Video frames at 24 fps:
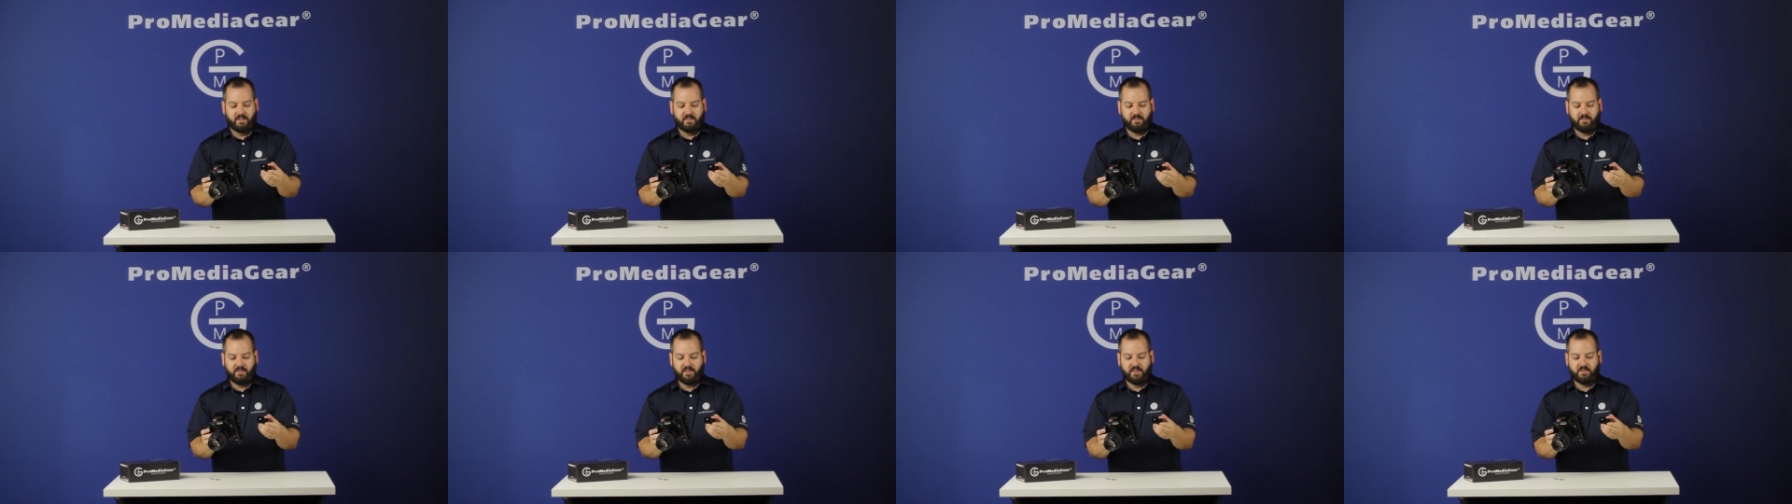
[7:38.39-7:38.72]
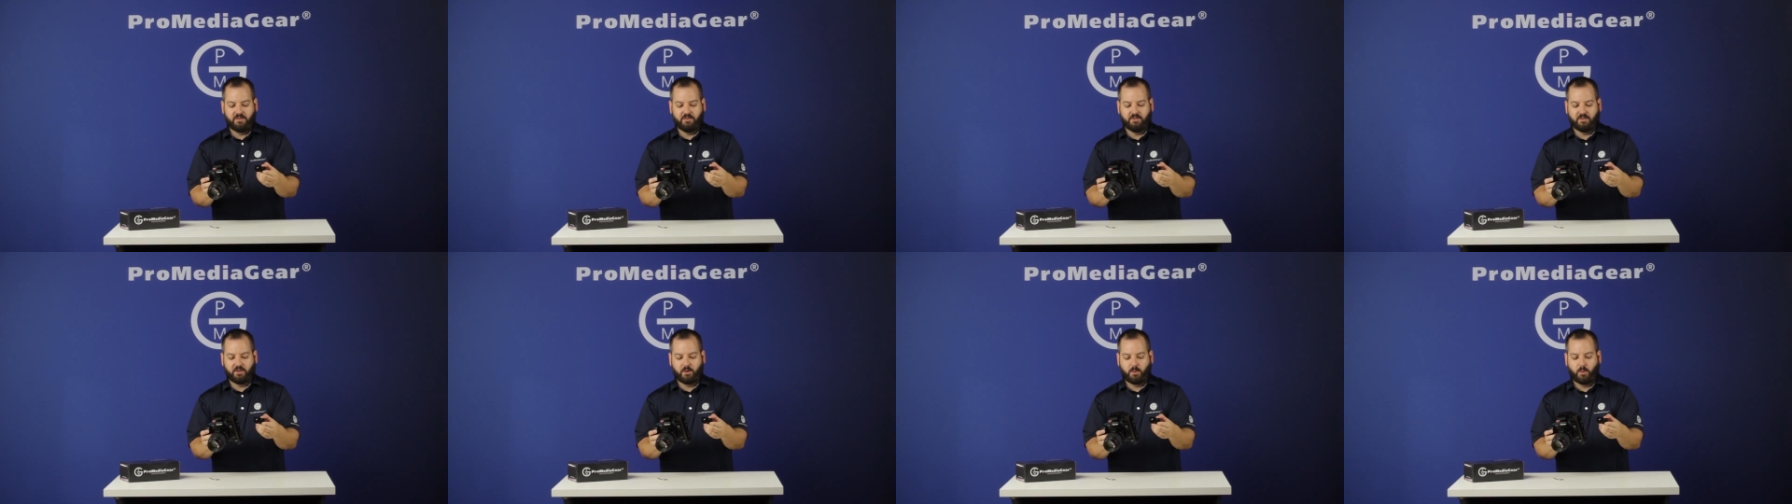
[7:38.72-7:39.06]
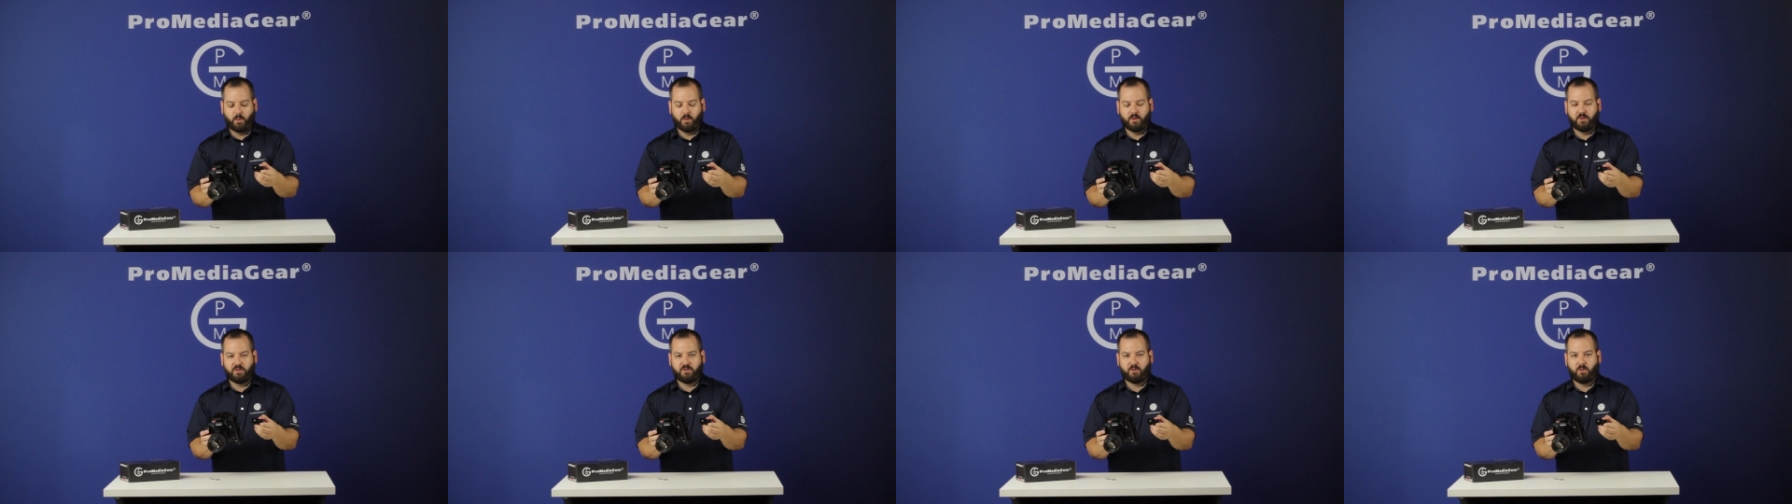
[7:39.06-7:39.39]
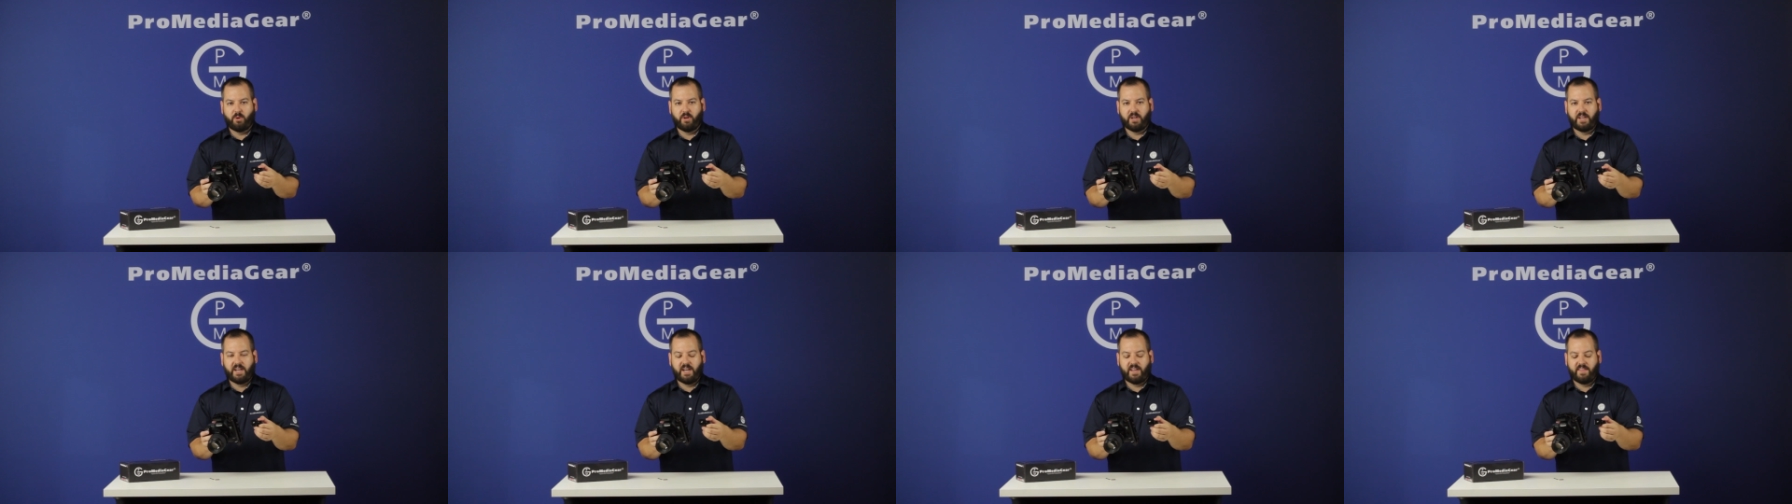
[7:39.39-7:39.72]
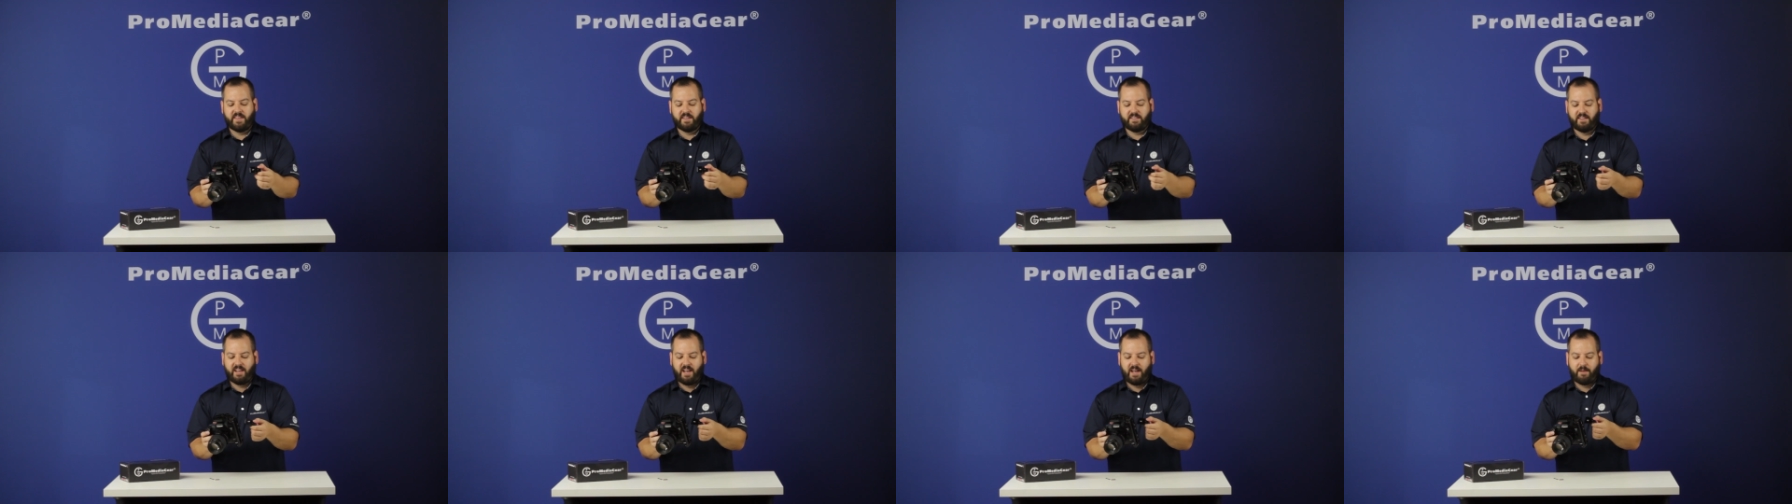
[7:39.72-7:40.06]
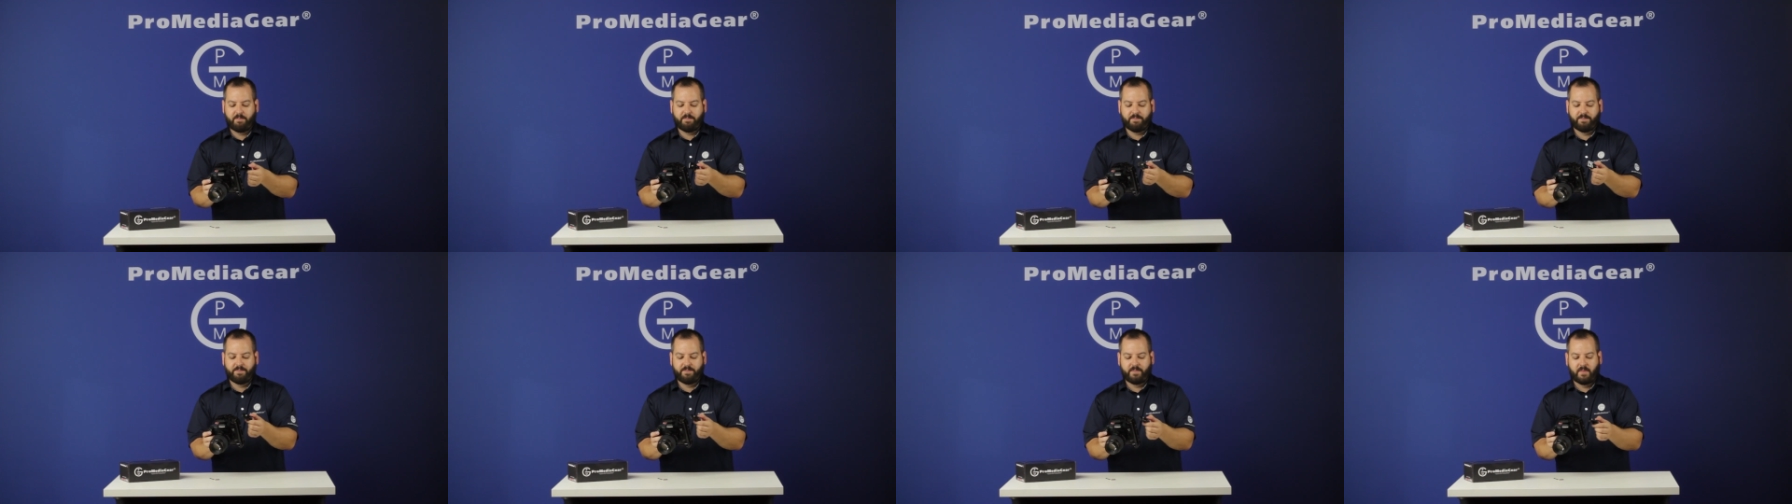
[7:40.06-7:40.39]
Features a $1/4 on the
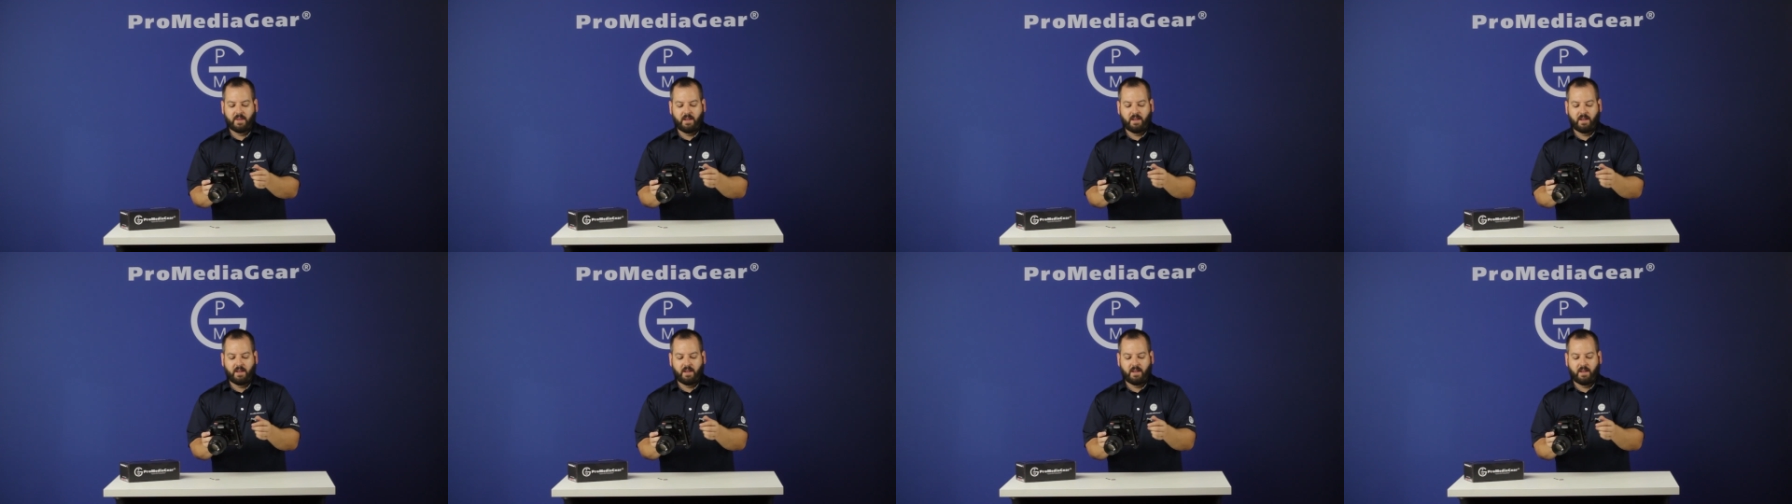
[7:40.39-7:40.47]
top.